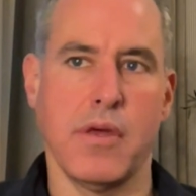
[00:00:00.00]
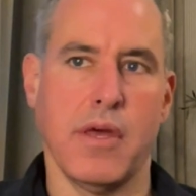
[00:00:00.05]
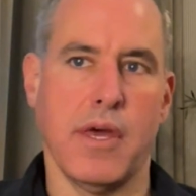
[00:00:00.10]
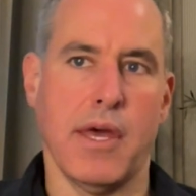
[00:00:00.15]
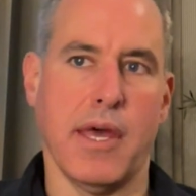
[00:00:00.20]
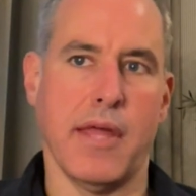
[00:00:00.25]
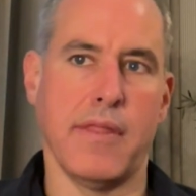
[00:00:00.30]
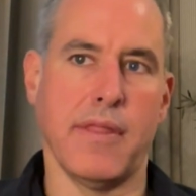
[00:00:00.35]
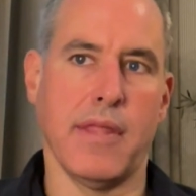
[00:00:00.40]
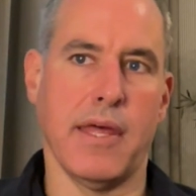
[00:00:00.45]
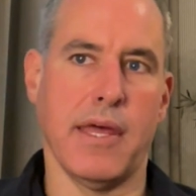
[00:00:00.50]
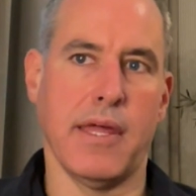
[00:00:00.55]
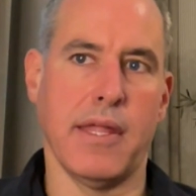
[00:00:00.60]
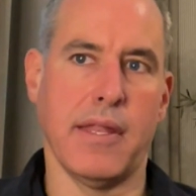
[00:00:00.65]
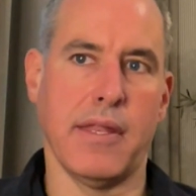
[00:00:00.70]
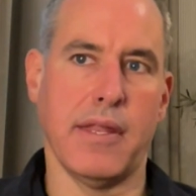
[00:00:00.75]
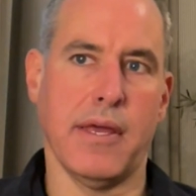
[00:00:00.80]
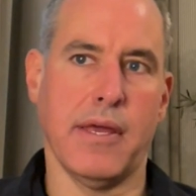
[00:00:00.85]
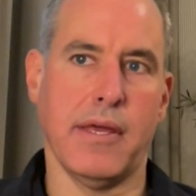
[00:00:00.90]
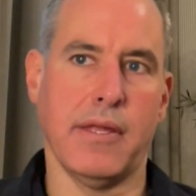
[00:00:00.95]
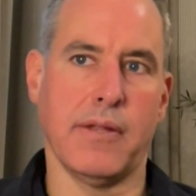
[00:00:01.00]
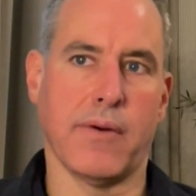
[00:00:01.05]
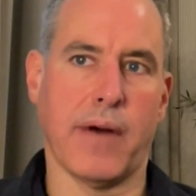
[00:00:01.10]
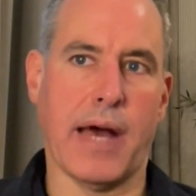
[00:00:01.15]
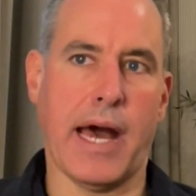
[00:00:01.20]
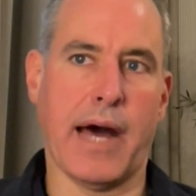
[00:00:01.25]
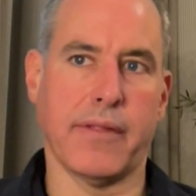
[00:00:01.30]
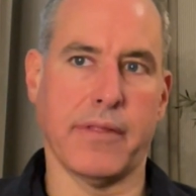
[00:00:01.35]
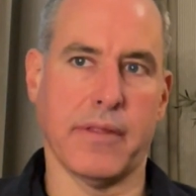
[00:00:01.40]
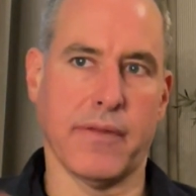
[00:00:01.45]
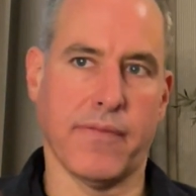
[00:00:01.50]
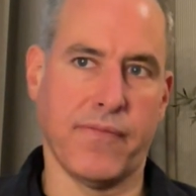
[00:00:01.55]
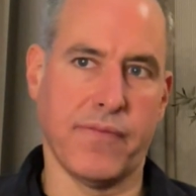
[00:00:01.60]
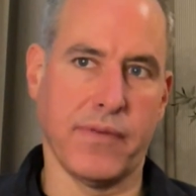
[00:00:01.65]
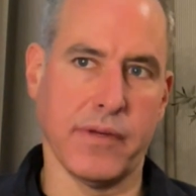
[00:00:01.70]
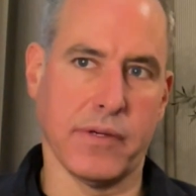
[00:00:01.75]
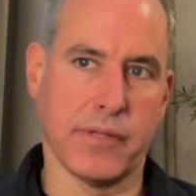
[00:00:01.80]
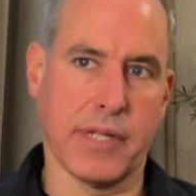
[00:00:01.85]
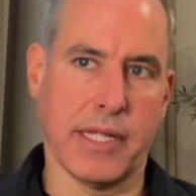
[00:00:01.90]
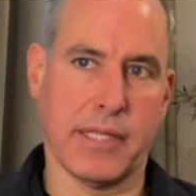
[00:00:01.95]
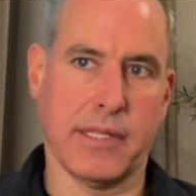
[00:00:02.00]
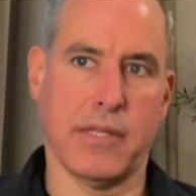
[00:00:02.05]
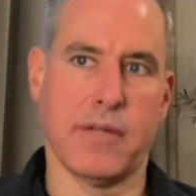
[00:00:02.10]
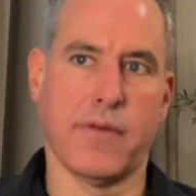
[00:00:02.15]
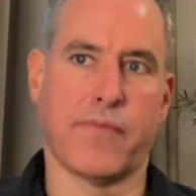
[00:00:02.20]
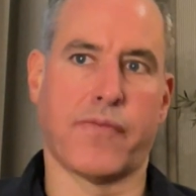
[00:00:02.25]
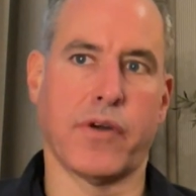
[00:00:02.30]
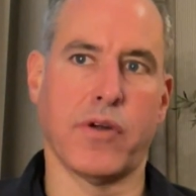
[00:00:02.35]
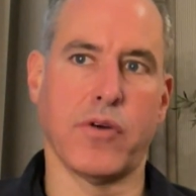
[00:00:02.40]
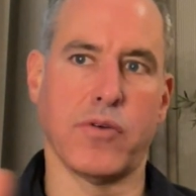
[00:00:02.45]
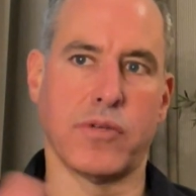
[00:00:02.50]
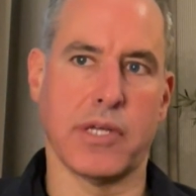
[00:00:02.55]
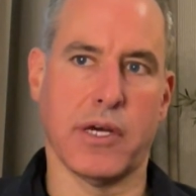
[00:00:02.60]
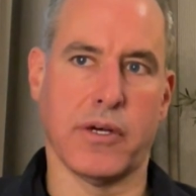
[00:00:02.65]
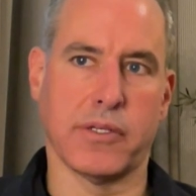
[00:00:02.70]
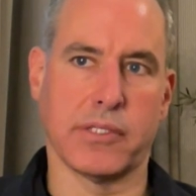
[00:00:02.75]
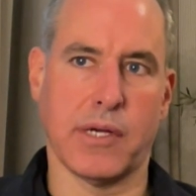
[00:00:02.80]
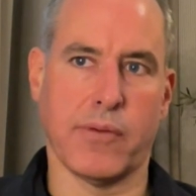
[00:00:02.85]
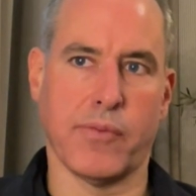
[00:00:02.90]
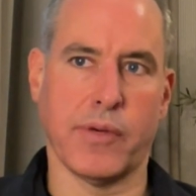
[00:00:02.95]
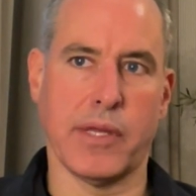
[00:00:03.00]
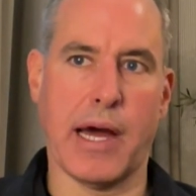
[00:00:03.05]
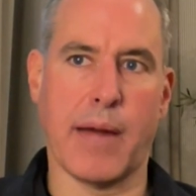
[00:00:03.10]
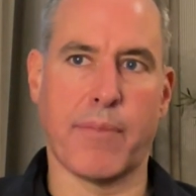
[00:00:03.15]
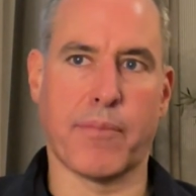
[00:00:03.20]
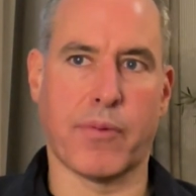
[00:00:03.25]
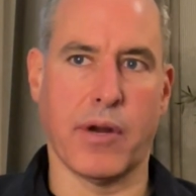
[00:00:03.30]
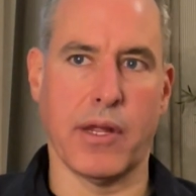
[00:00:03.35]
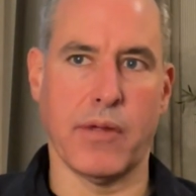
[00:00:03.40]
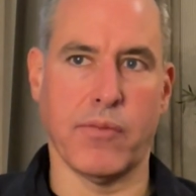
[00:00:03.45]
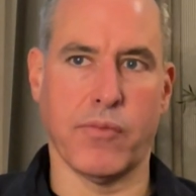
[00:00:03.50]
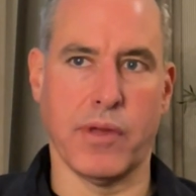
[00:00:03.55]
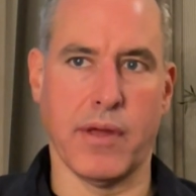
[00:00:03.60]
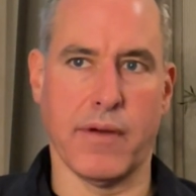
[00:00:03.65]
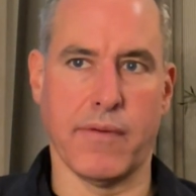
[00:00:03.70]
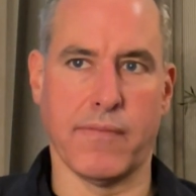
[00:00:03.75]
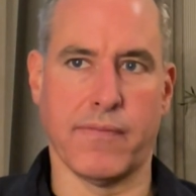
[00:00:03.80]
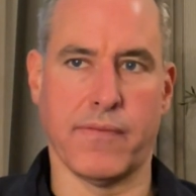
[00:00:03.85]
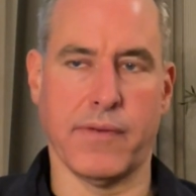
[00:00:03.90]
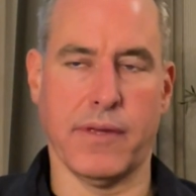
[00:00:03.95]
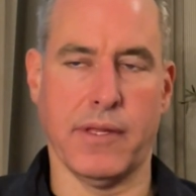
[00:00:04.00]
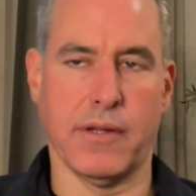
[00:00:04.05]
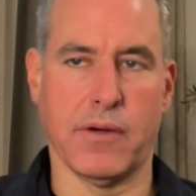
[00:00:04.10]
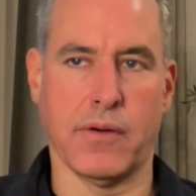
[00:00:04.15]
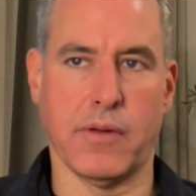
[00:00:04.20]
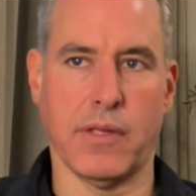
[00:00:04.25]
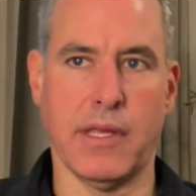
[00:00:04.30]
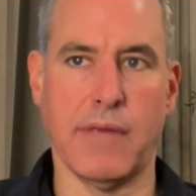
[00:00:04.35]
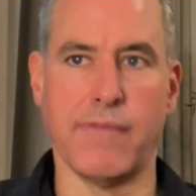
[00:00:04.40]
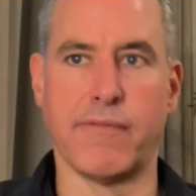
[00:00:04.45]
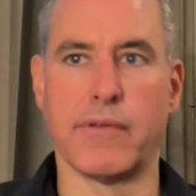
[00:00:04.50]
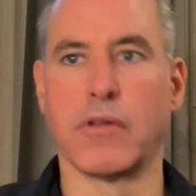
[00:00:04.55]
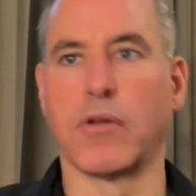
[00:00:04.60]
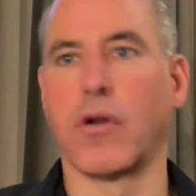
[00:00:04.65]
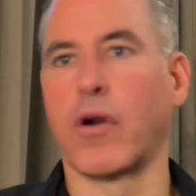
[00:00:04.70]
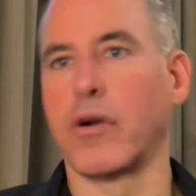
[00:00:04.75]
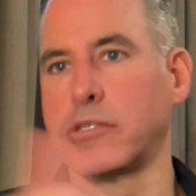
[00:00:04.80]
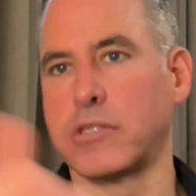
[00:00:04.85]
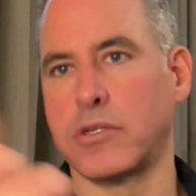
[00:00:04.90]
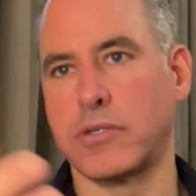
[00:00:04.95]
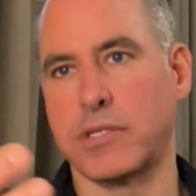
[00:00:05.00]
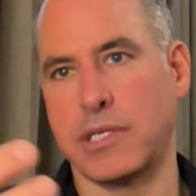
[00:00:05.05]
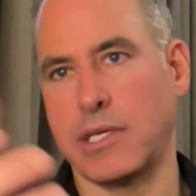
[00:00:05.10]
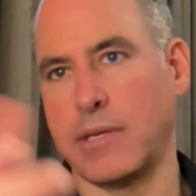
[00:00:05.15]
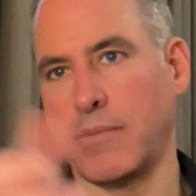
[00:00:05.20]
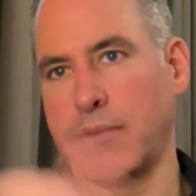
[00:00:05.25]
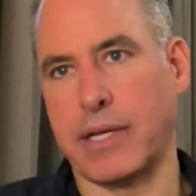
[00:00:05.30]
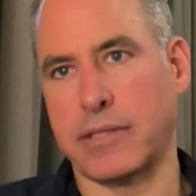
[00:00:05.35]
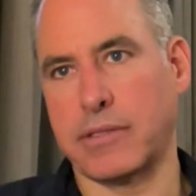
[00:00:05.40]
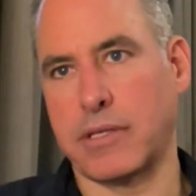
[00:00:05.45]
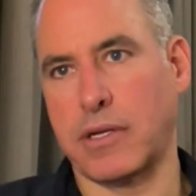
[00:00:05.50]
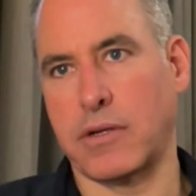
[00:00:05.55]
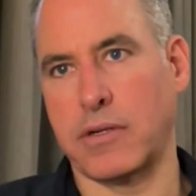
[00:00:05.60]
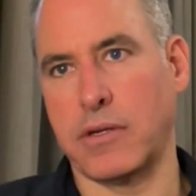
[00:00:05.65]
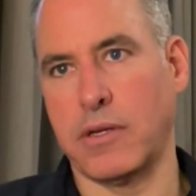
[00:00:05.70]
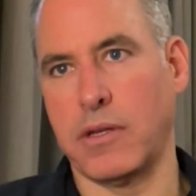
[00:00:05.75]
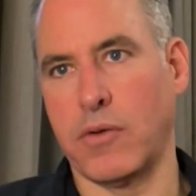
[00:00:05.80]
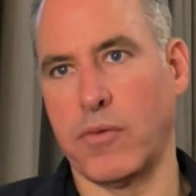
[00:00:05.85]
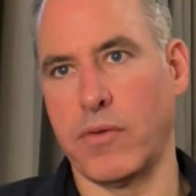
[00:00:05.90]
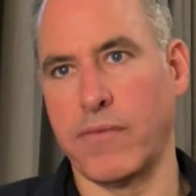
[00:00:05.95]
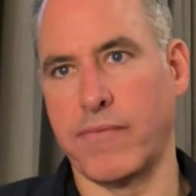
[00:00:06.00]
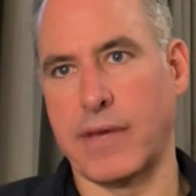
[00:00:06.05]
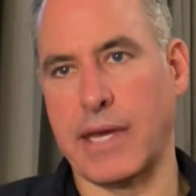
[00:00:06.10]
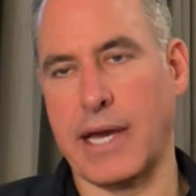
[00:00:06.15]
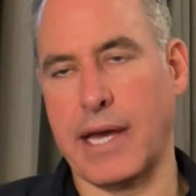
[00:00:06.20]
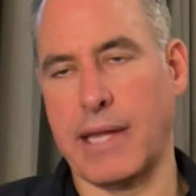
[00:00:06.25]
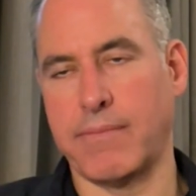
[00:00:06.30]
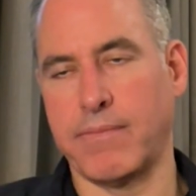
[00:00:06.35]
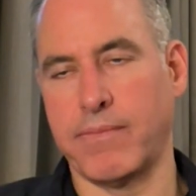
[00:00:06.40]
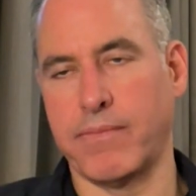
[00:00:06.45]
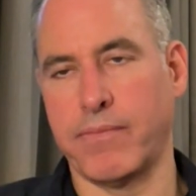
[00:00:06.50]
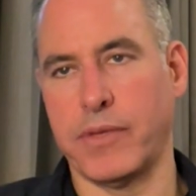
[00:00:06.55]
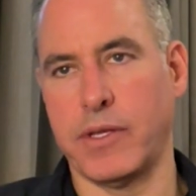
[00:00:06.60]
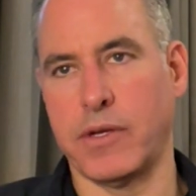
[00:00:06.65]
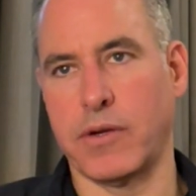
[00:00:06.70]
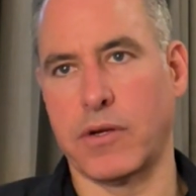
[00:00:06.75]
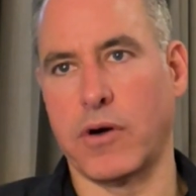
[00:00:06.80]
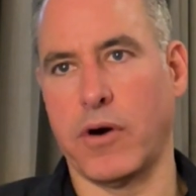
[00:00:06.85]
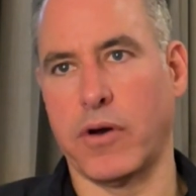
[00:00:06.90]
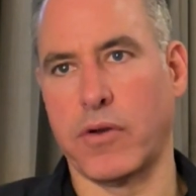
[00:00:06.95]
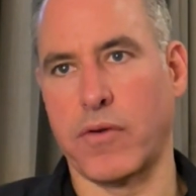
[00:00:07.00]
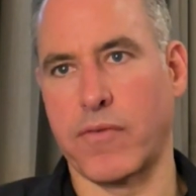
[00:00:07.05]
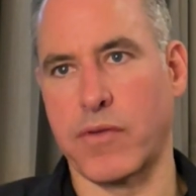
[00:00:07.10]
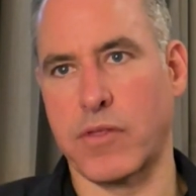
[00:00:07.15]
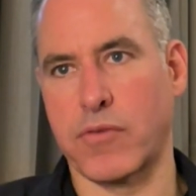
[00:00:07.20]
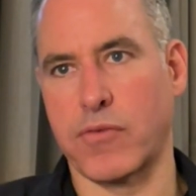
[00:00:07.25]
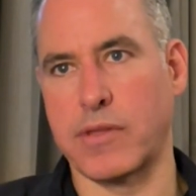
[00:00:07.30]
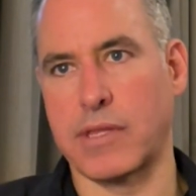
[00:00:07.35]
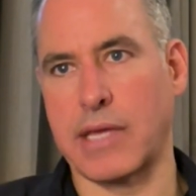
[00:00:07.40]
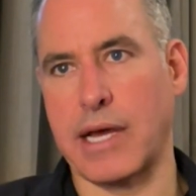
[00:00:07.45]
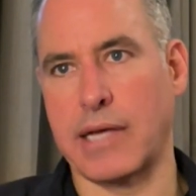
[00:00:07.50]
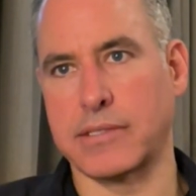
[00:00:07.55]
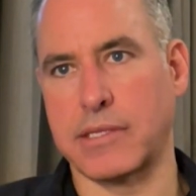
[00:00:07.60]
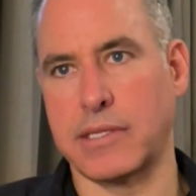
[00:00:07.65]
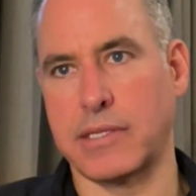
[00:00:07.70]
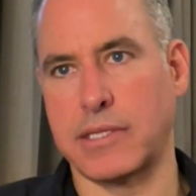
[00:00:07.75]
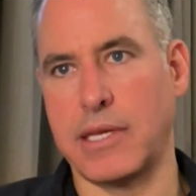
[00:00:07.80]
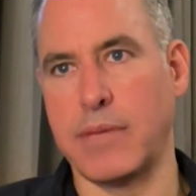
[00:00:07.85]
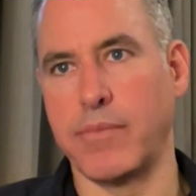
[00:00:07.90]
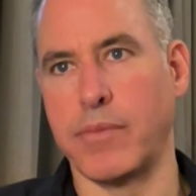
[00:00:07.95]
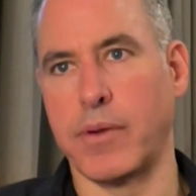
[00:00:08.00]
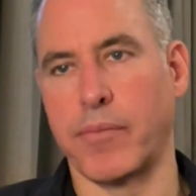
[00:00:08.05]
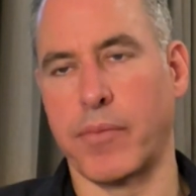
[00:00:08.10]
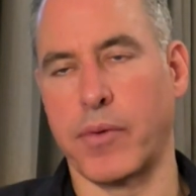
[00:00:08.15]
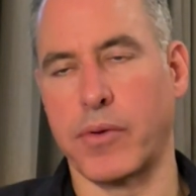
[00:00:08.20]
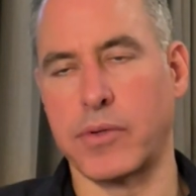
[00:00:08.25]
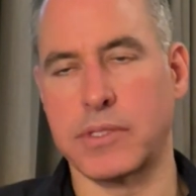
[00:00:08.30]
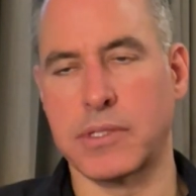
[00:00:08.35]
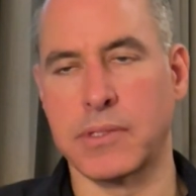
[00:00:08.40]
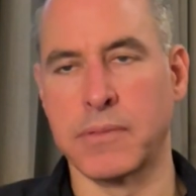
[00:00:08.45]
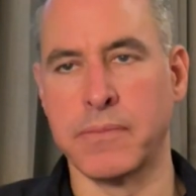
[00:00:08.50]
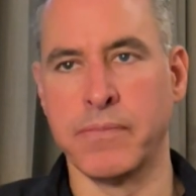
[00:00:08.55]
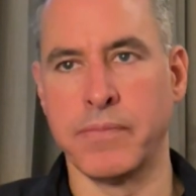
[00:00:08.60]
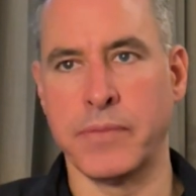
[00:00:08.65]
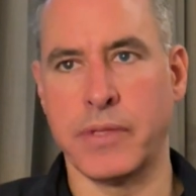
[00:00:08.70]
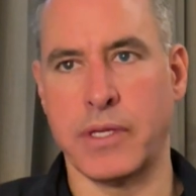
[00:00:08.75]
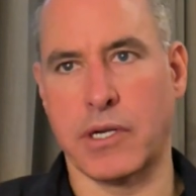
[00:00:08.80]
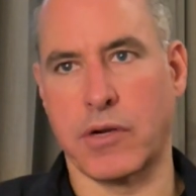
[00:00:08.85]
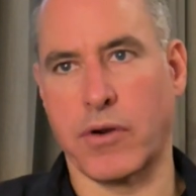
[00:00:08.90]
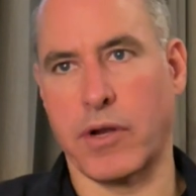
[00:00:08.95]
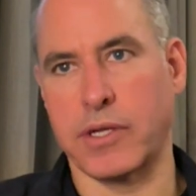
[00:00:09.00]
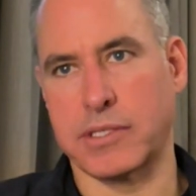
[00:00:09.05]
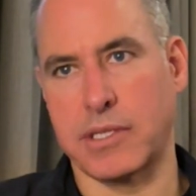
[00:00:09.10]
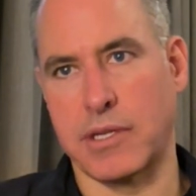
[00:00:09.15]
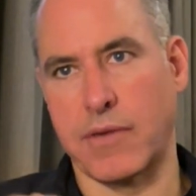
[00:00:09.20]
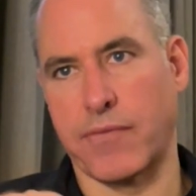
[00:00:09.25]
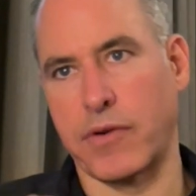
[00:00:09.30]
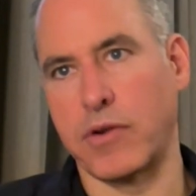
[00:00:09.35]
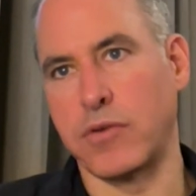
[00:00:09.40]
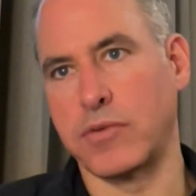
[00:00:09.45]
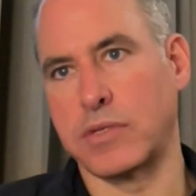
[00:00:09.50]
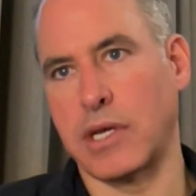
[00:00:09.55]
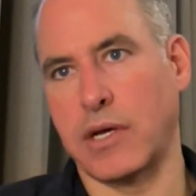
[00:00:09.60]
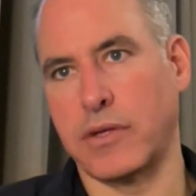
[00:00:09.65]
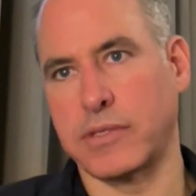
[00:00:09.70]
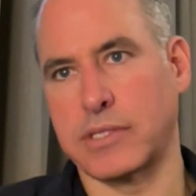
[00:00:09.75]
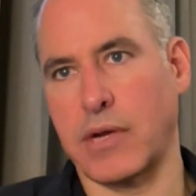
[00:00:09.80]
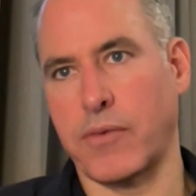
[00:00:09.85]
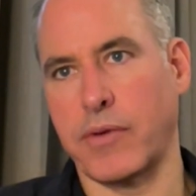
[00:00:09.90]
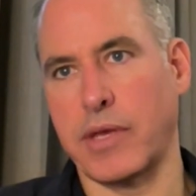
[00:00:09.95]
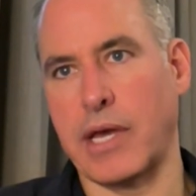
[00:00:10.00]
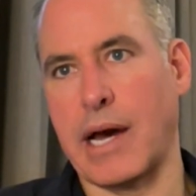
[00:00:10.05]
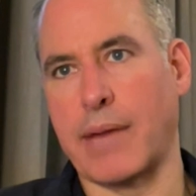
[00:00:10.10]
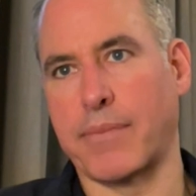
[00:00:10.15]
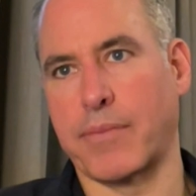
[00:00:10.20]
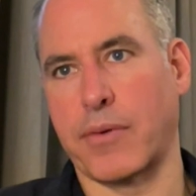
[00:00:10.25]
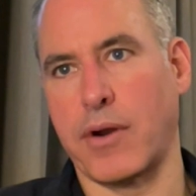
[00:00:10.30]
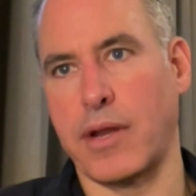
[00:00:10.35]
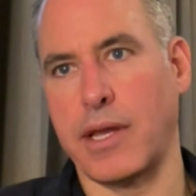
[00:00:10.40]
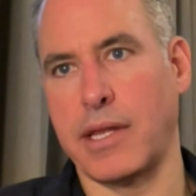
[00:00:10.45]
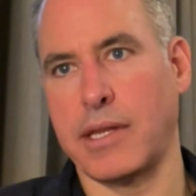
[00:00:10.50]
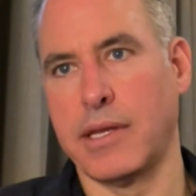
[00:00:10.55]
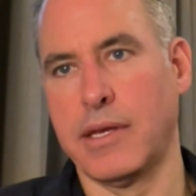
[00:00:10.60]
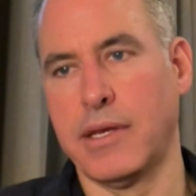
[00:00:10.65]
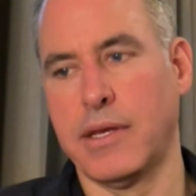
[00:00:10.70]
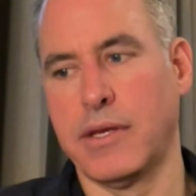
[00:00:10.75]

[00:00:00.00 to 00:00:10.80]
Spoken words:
And then, out in the field at the different hotels that we operate, we have, an even larger team out there. We've got, called over 3,000 team members across the different hotels that we operate.